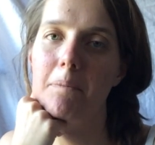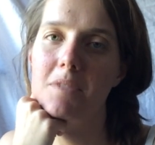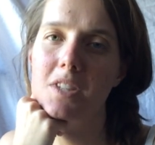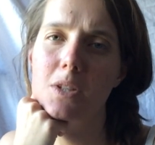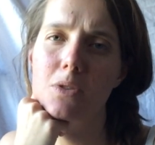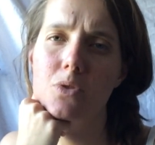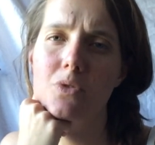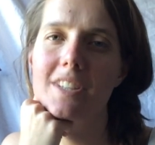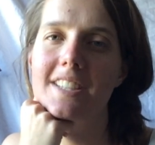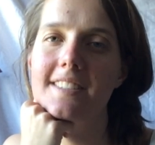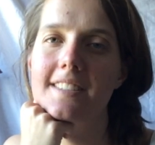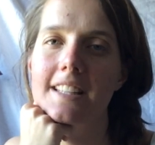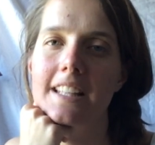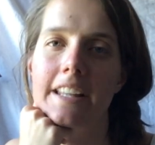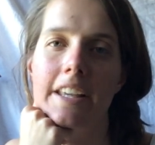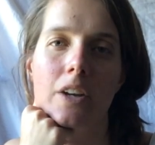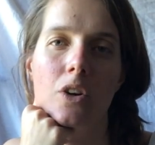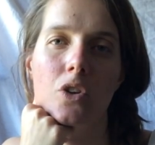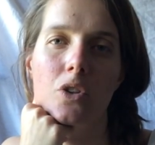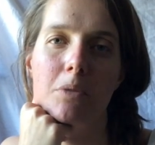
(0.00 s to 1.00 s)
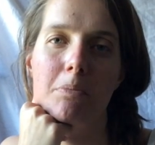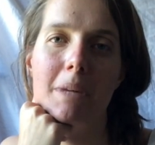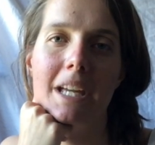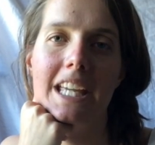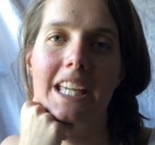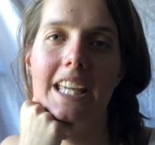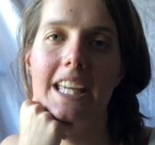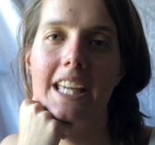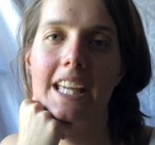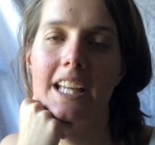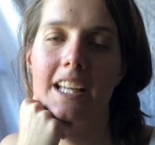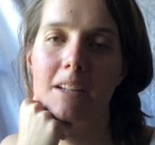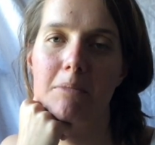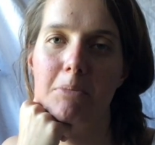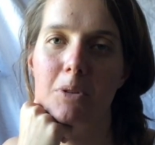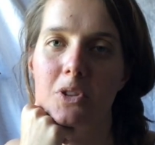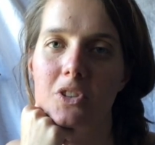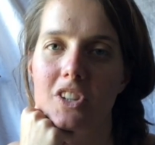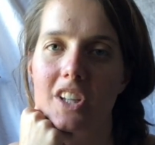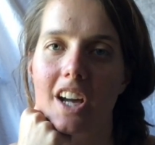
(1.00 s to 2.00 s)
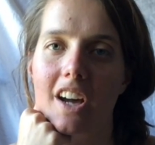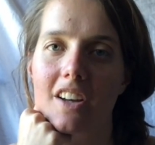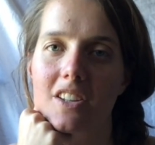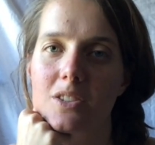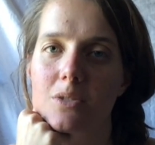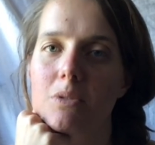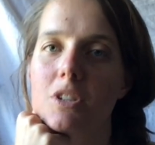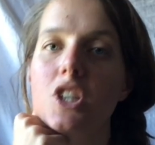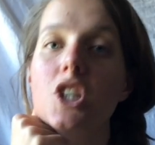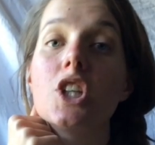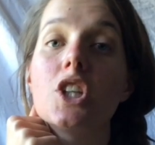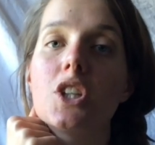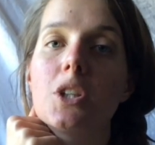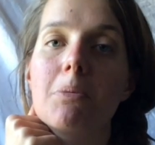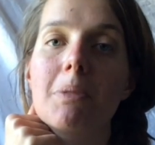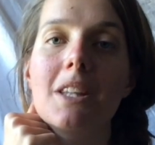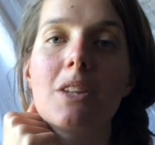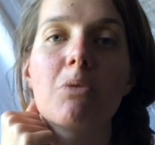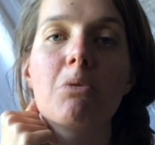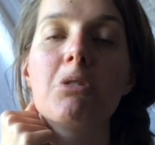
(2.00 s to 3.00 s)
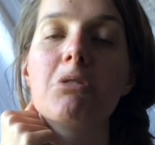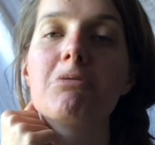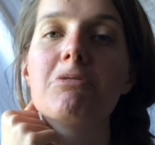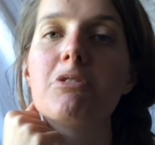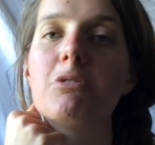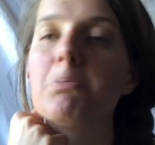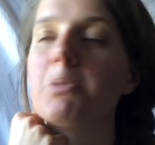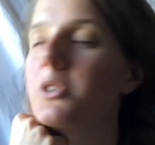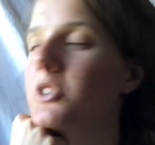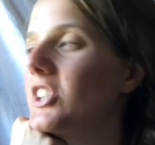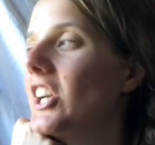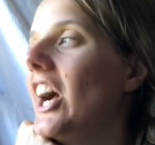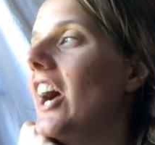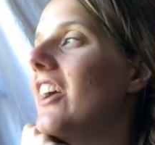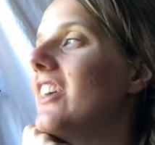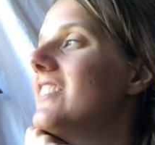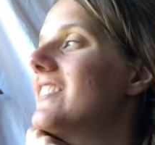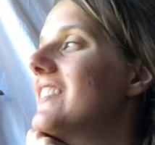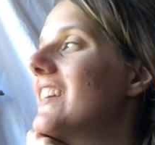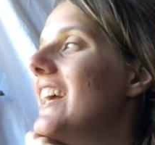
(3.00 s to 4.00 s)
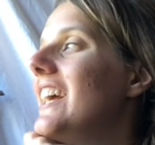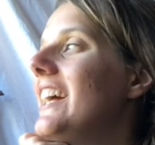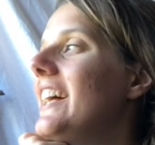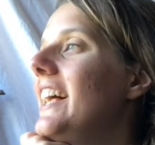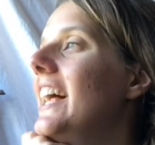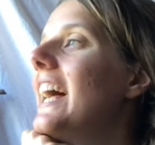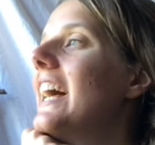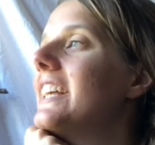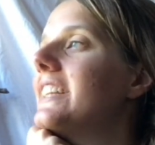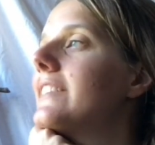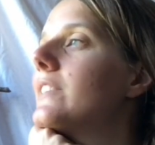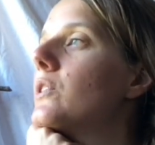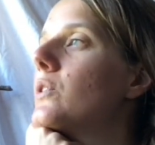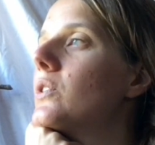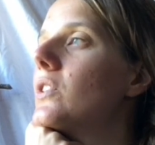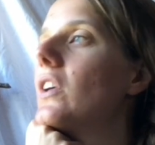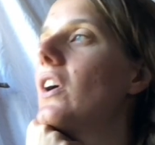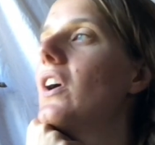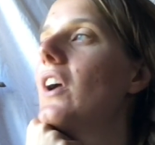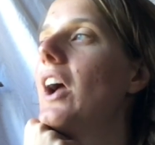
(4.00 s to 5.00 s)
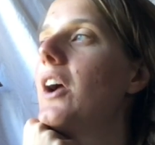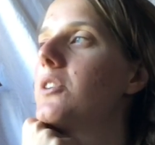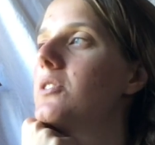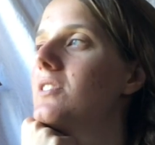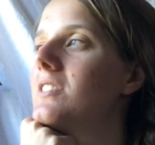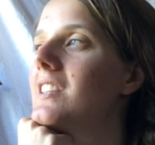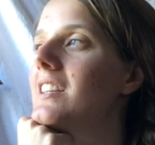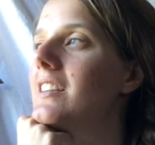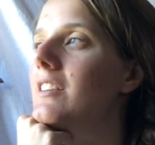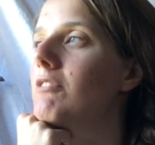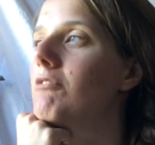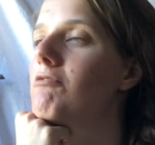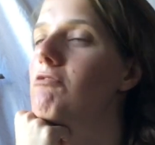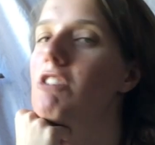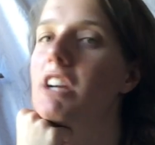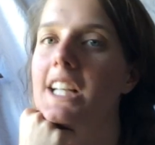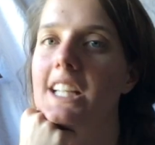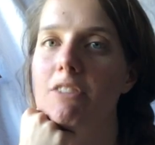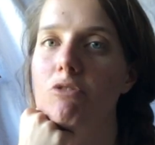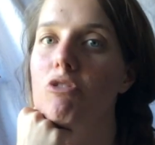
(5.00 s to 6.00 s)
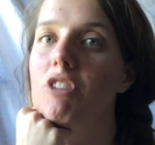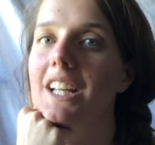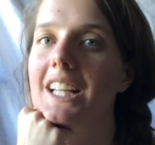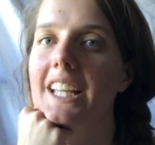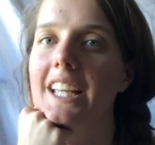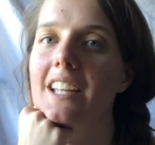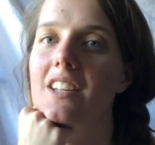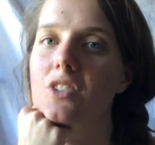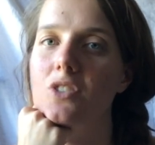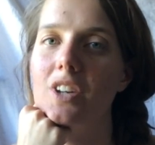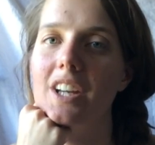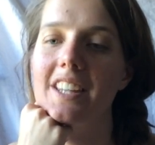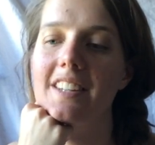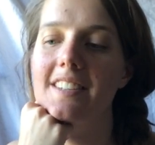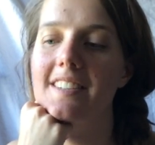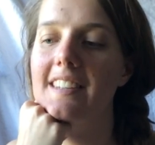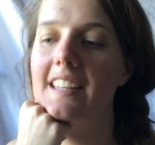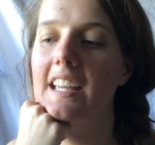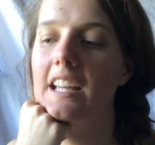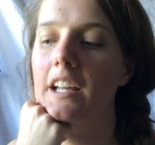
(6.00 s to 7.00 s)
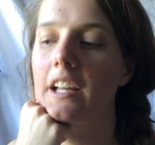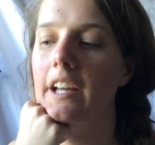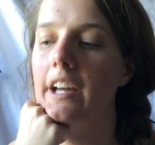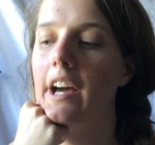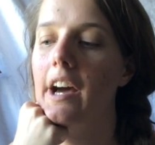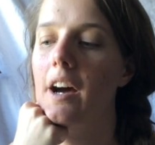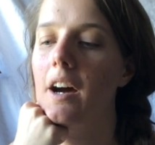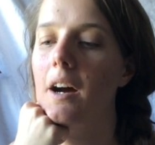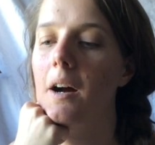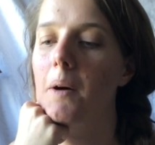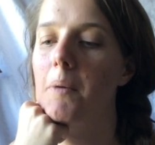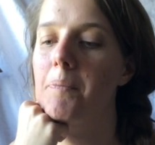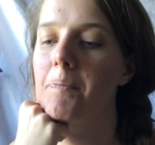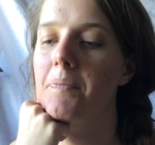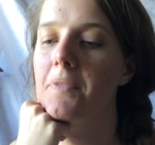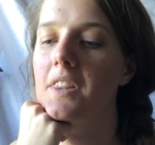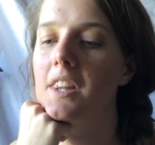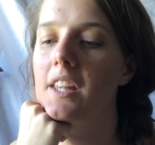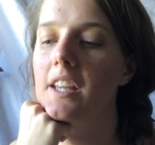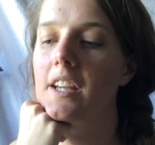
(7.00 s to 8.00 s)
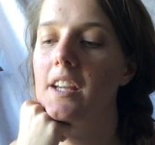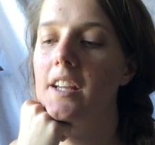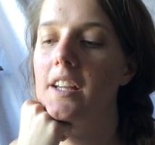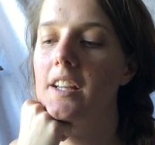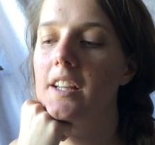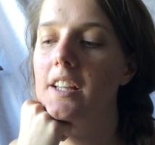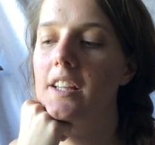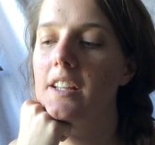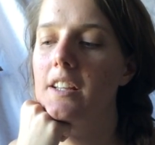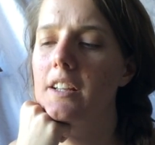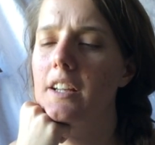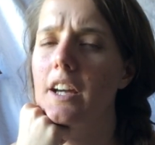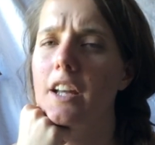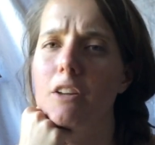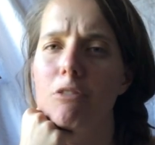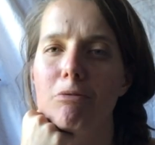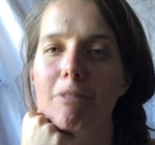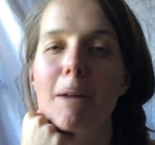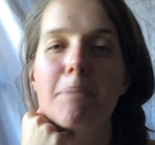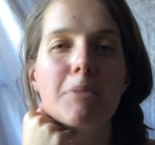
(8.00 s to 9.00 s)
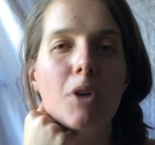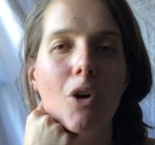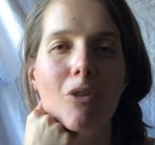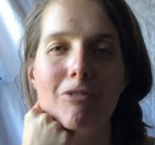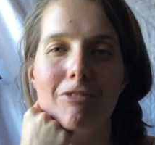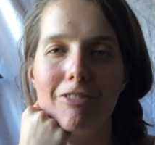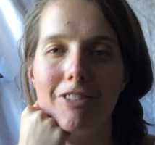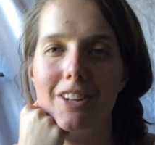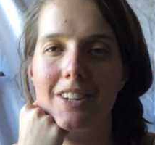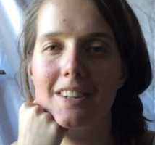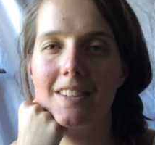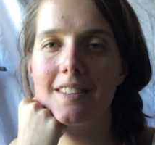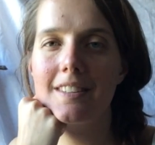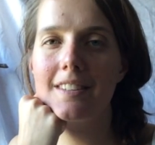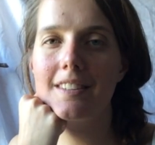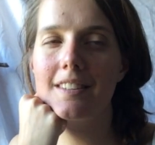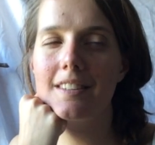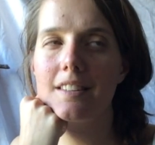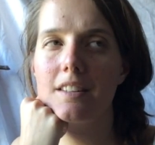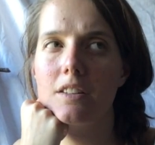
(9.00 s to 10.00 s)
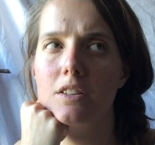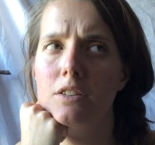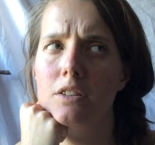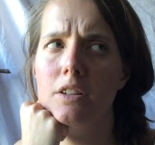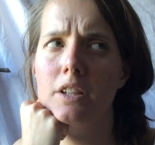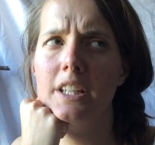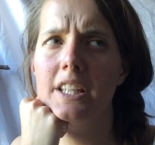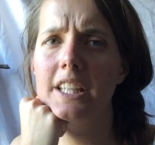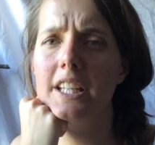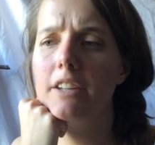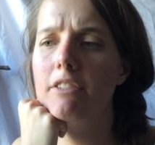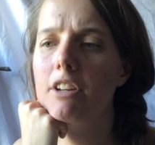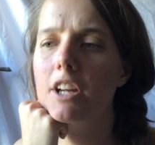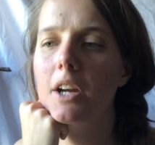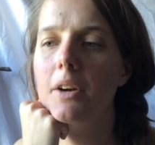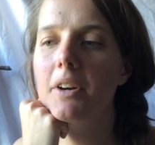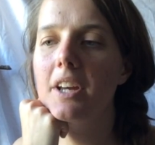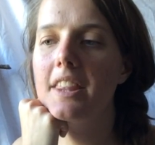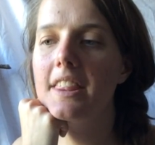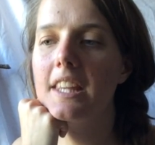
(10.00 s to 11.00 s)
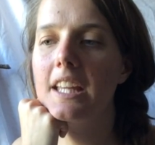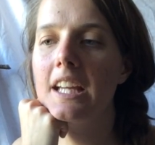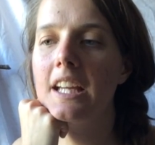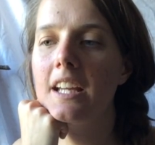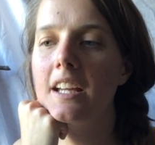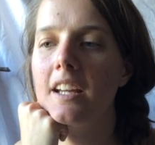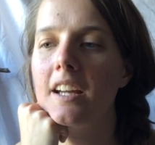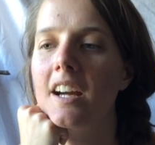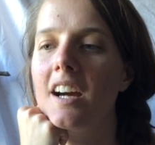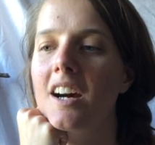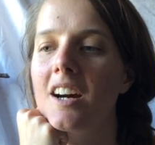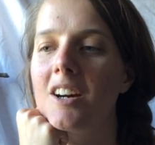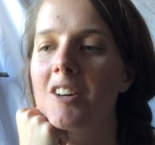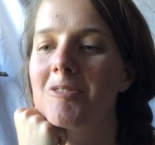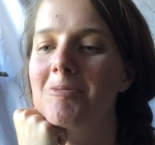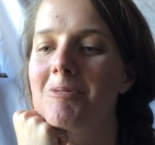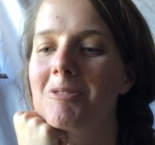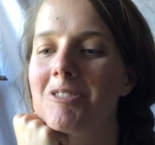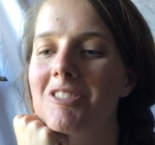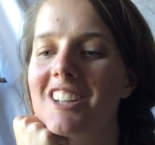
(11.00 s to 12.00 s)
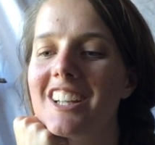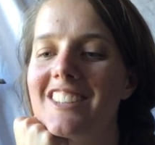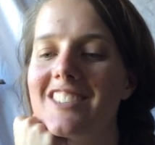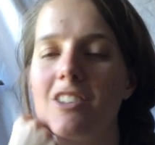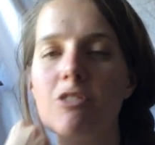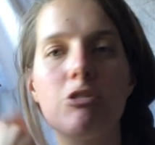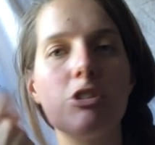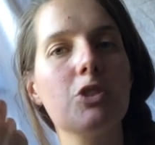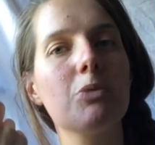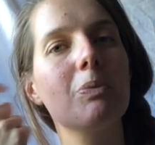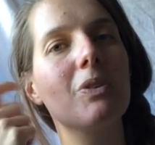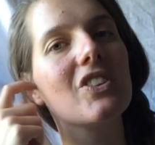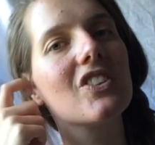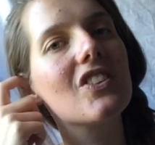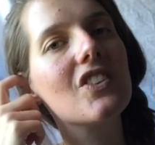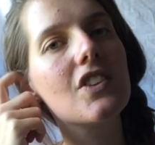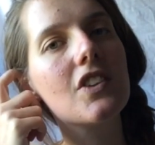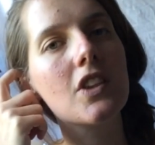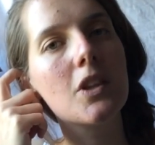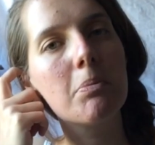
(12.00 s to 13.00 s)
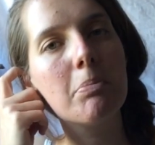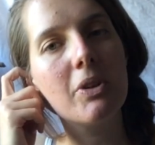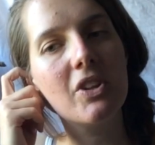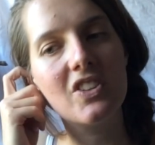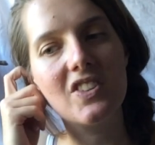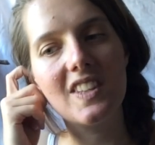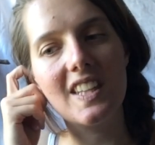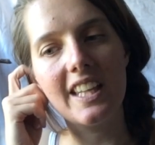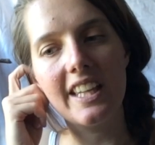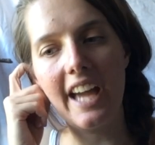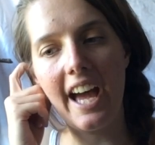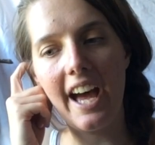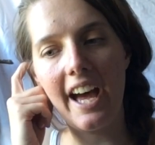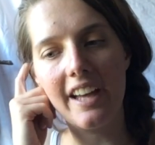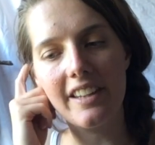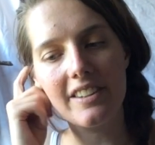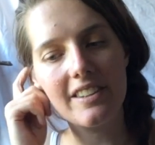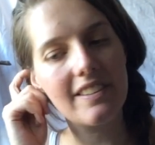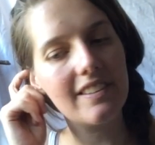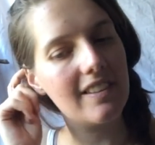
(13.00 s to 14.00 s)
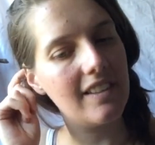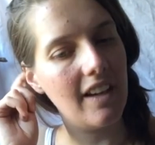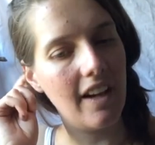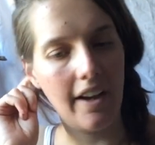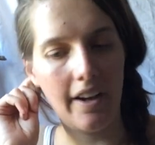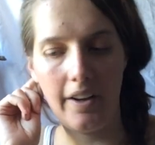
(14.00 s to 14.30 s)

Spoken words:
she was recently on the Making podcast, which used to be the Woolful podcast, and she also hosted a really, really interesting kind of web conference a year ago, I think, as a response to the Pussy Hat